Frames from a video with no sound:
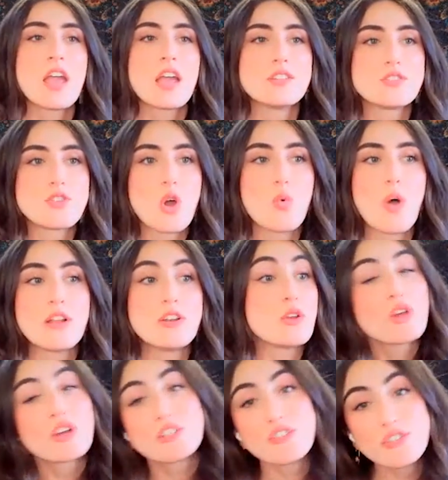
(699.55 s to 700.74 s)
And so when you
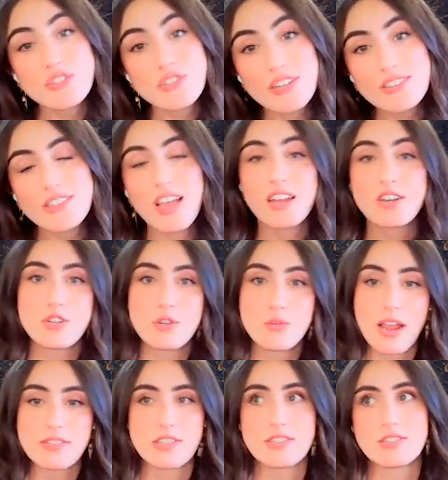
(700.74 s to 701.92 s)
look at your sun sign or your
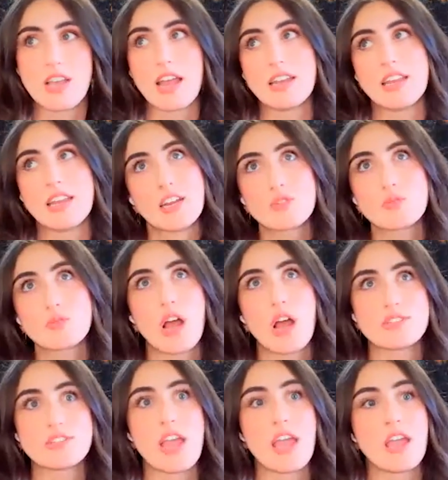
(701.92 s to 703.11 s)
rising sign, here's where I'll
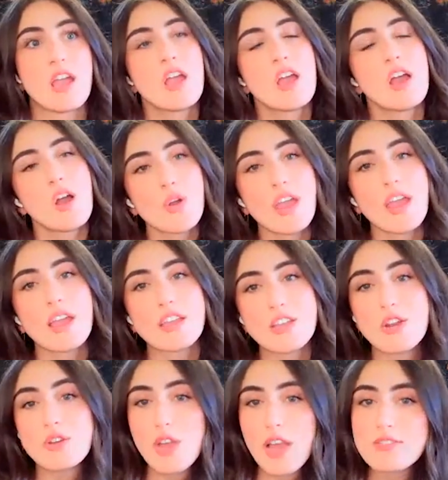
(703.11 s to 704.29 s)
say, okay,
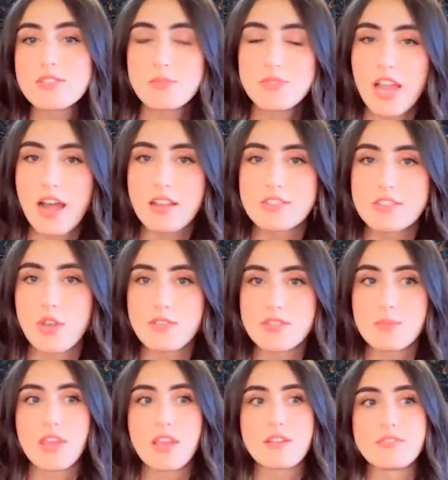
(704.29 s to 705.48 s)
you have some talents, you have
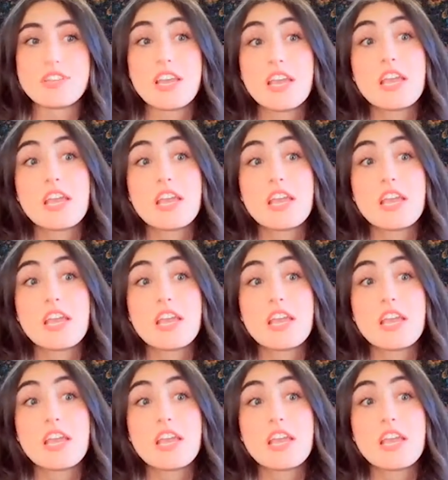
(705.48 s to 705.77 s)
some gifts.